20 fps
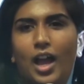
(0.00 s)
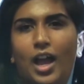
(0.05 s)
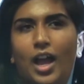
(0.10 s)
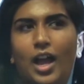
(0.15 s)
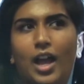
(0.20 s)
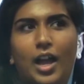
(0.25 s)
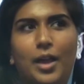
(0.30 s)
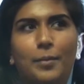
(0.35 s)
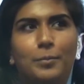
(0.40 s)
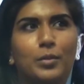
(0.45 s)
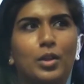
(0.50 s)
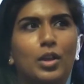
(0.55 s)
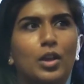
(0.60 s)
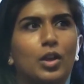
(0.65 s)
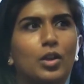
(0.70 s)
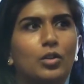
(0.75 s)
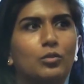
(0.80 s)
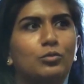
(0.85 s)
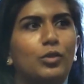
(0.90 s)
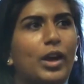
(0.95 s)
Ran
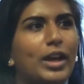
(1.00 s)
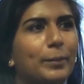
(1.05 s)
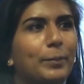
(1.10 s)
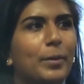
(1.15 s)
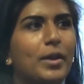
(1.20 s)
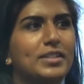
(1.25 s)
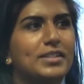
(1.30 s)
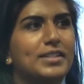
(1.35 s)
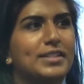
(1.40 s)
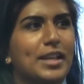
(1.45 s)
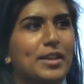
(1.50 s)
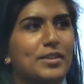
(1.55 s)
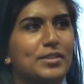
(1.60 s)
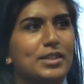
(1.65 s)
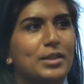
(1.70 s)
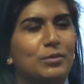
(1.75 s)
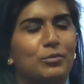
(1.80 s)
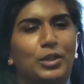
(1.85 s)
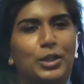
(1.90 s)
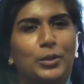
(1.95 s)
it past the sales
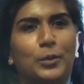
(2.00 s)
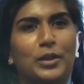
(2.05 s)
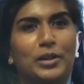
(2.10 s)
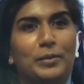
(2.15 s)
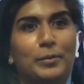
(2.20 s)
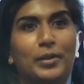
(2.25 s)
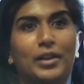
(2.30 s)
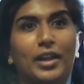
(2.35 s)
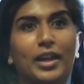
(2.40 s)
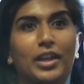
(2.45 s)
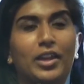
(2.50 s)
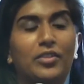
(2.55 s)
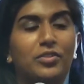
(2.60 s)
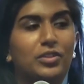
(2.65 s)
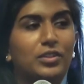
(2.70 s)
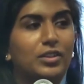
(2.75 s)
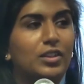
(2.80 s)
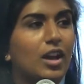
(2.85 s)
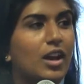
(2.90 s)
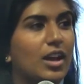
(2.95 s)
team really quickly, being like,
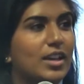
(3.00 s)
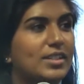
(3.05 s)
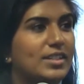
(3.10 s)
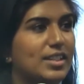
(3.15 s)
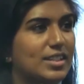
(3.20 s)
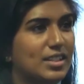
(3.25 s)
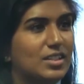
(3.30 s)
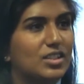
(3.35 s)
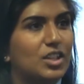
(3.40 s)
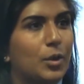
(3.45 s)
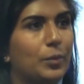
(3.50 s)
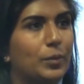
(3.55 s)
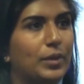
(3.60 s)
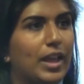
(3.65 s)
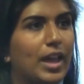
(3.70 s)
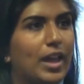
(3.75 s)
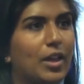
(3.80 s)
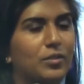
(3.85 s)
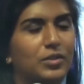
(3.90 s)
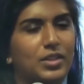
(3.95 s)
guys, this is going
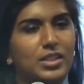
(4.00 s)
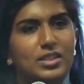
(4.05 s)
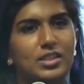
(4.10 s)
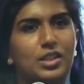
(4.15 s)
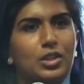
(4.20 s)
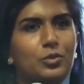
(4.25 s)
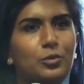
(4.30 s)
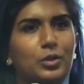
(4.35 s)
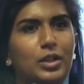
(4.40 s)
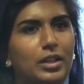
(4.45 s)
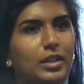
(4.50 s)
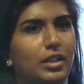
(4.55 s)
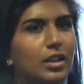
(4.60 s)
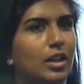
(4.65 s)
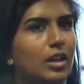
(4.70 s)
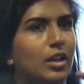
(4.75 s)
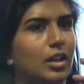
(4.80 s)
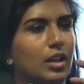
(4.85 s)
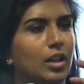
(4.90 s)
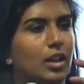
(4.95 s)
out. This is 3
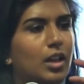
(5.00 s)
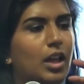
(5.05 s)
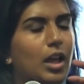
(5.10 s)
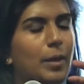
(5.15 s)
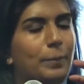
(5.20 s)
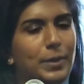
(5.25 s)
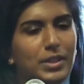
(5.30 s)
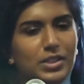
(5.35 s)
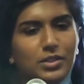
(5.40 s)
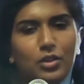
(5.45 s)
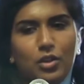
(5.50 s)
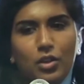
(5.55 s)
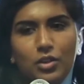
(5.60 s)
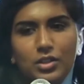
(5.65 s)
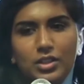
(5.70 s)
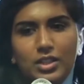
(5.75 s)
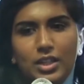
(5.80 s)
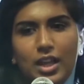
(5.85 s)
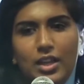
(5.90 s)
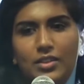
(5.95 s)
bits of
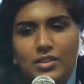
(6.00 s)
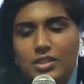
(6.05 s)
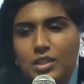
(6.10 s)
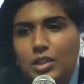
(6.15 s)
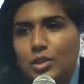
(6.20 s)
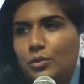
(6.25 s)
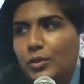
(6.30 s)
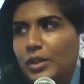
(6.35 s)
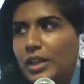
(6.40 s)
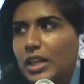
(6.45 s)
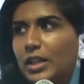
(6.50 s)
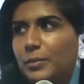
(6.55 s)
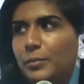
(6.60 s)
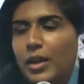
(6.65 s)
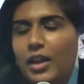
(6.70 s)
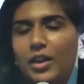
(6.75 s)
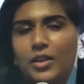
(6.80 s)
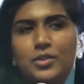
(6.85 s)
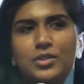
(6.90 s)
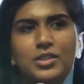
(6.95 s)
content. These are 3
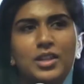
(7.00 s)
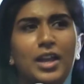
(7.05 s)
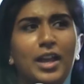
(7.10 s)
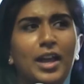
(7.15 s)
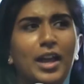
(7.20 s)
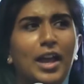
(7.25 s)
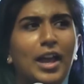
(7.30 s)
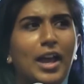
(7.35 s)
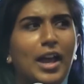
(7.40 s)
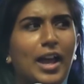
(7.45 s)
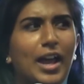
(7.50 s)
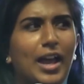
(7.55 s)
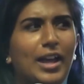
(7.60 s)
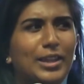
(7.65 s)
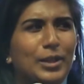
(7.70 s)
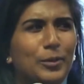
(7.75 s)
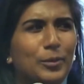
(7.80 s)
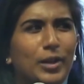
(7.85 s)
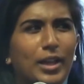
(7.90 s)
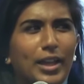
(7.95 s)
emails. And
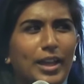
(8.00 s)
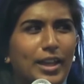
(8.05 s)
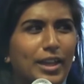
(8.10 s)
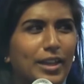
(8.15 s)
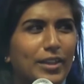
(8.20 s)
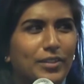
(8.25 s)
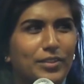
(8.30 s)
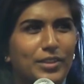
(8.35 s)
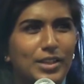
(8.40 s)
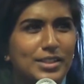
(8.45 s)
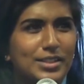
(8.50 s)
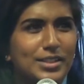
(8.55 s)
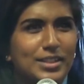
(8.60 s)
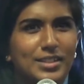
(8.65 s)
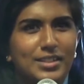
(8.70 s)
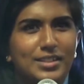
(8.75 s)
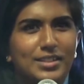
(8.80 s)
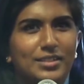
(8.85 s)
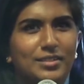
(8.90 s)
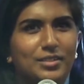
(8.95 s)
they were like, this
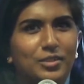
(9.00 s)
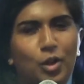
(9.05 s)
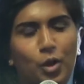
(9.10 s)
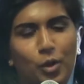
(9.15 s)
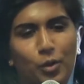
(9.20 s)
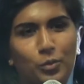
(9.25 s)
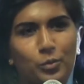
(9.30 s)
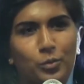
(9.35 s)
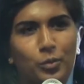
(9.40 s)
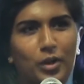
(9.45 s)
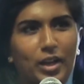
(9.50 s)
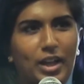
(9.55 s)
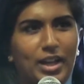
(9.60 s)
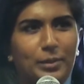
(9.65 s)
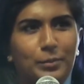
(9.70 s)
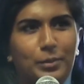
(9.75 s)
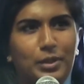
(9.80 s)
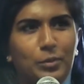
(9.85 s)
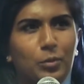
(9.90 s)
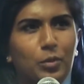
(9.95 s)
is not what
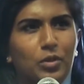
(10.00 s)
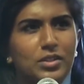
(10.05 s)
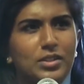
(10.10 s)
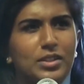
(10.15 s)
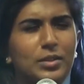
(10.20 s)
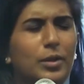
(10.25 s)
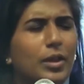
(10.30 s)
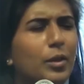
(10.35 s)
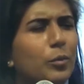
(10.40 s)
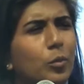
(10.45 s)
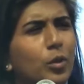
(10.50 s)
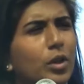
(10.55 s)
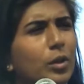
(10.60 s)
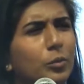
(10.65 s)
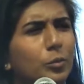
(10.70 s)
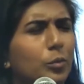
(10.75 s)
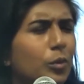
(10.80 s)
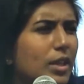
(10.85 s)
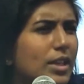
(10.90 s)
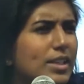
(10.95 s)
anybody wants. They're like,
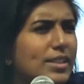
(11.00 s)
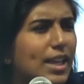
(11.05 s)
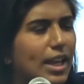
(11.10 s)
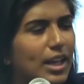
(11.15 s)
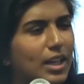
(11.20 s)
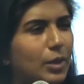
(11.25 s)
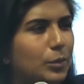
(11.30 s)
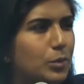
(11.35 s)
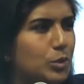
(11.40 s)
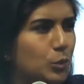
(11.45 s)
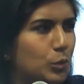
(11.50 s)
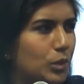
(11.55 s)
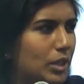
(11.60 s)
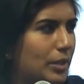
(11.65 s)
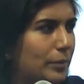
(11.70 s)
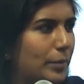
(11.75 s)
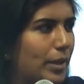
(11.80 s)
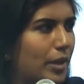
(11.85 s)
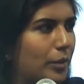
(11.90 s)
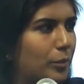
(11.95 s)
what exactly are we talking
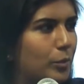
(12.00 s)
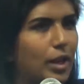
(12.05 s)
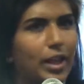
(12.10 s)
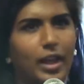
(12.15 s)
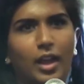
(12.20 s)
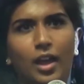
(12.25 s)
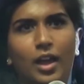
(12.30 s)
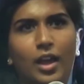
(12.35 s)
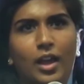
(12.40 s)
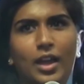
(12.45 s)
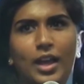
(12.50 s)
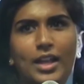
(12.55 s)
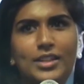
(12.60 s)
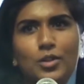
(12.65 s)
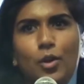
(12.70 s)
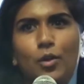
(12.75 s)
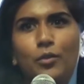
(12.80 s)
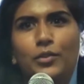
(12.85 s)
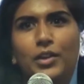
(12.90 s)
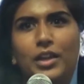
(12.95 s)
about? We're like, it's
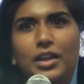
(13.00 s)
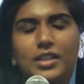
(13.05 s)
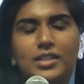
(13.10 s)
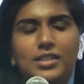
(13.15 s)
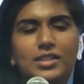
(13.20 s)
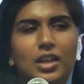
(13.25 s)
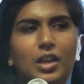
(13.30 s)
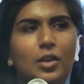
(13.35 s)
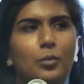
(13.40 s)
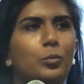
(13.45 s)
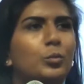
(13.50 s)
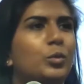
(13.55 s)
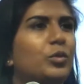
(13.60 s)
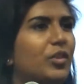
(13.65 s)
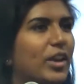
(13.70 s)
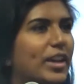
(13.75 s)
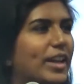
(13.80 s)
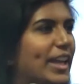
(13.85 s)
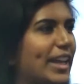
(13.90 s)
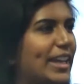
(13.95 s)
obvious. We
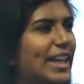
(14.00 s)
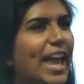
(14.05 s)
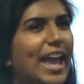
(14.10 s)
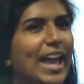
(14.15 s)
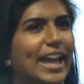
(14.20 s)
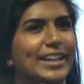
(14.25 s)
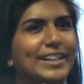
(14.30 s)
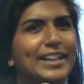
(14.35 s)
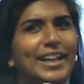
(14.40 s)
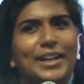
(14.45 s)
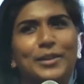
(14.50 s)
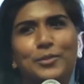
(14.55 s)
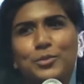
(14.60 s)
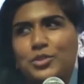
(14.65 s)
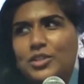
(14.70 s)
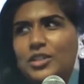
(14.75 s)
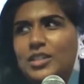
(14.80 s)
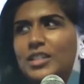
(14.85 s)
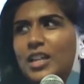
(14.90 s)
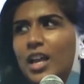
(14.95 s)
read it again, and it
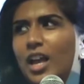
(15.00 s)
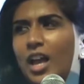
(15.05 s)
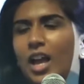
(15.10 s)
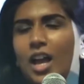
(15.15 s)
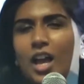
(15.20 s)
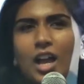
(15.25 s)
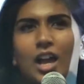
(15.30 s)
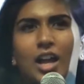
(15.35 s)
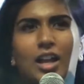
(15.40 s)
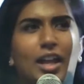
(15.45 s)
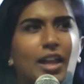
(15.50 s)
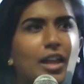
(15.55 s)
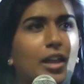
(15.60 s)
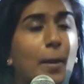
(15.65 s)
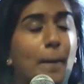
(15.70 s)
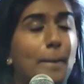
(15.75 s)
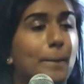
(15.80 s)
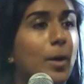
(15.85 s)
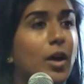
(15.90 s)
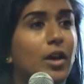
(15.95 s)
was just
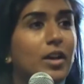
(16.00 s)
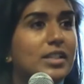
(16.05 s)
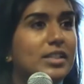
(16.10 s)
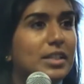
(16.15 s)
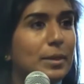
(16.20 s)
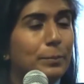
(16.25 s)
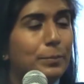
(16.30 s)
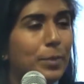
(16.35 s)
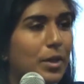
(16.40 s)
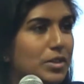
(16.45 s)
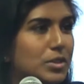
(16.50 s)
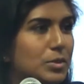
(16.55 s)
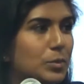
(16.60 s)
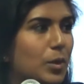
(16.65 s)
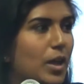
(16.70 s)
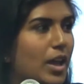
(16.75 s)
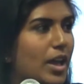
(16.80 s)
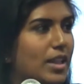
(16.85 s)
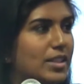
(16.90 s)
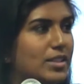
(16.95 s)
like marketing
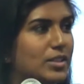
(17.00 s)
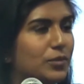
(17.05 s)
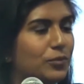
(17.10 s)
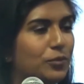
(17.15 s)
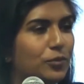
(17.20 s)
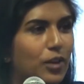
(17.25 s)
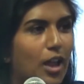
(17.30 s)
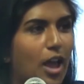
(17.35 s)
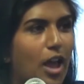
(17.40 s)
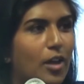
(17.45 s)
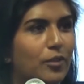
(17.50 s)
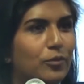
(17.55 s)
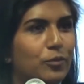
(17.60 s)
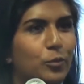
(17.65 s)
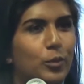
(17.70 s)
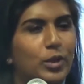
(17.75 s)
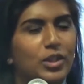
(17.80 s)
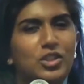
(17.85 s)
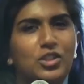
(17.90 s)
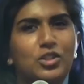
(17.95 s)
buzzwords, fluff.
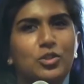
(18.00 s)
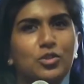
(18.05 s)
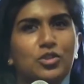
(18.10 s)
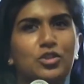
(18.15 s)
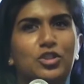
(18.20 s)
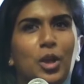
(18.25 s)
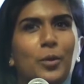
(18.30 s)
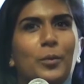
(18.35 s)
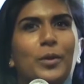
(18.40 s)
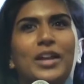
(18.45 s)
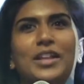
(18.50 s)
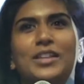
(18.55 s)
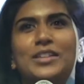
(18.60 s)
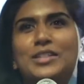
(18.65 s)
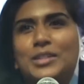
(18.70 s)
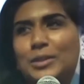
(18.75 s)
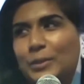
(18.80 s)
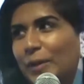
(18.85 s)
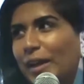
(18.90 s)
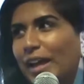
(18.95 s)
We just got so
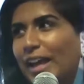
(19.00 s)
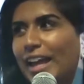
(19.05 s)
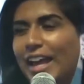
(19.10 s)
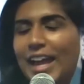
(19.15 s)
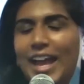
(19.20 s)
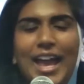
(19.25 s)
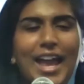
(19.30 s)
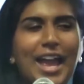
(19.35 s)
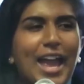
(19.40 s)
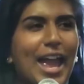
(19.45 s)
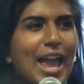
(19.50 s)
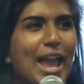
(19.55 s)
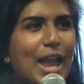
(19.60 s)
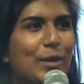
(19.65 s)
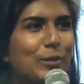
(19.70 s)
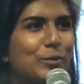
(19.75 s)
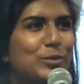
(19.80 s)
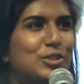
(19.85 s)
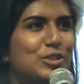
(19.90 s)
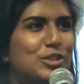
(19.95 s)
into it.
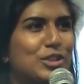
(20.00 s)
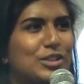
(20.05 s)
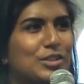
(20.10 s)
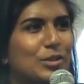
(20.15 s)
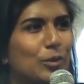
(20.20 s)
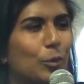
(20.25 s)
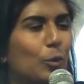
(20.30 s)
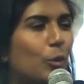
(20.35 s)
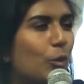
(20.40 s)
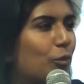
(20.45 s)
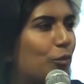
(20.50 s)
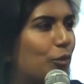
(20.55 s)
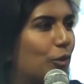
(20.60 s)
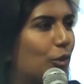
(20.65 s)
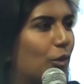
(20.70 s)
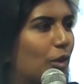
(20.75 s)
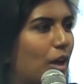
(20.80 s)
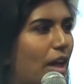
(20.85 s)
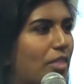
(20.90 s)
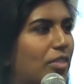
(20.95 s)
It was just
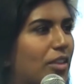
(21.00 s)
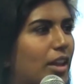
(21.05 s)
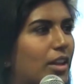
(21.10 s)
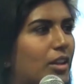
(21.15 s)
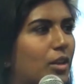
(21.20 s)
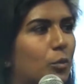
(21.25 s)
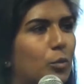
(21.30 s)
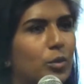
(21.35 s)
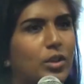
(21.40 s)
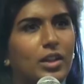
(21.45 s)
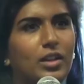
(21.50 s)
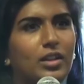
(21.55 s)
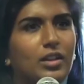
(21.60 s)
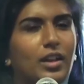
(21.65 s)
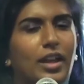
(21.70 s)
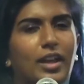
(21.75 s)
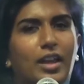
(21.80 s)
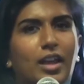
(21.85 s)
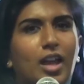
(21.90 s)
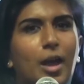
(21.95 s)
awful. And then within
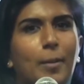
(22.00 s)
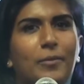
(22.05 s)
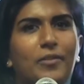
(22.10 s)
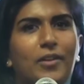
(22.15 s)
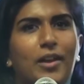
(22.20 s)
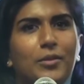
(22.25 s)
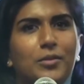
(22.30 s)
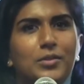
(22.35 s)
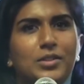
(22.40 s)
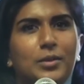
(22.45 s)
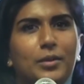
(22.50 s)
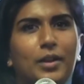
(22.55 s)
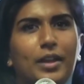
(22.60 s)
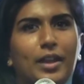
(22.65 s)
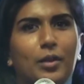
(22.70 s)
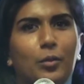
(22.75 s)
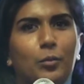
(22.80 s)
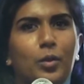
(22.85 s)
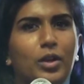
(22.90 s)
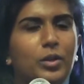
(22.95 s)
a couple of hours, they're
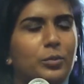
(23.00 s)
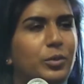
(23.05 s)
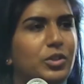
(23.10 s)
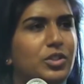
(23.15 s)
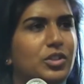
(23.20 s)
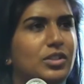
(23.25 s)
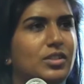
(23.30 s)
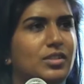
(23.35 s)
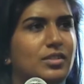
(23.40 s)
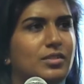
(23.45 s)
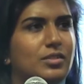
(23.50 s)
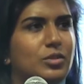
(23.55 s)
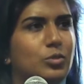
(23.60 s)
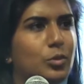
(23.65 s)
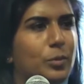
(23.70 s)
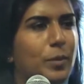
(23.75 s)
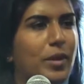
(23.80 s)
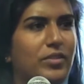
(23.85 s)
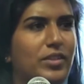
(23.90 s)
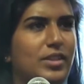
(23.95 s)
like, why don't we just
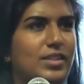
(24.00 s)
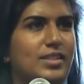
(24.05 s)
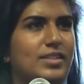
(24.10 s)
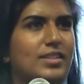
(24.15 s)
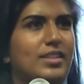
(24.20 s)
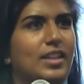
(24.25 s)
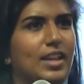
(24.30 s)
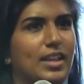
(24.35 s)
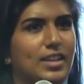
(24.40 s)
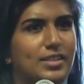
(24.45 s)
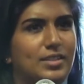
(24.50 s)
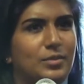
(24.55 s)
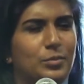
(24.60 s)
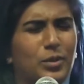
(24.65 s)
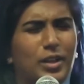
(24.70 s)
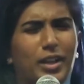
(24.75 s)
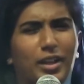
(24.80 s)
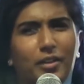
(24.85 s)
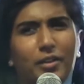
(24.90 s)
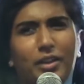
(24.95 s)
talk about this and this? We're
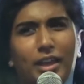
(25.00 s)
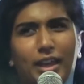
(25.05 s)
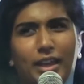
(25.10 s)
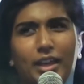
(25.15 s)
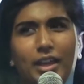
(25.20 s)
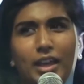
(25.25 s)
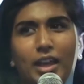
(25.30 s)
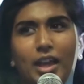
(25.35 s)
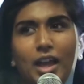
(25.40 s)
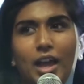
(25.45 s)
like, okay.